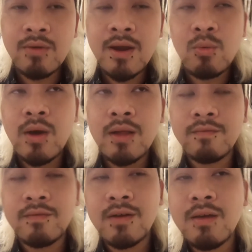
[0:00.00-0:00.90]
write a
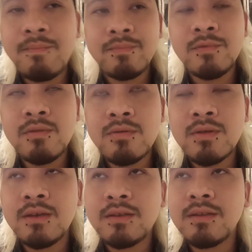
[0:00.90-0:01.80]
wildfire. 3
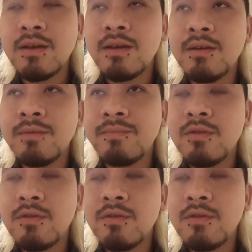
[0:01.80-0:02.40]
days later,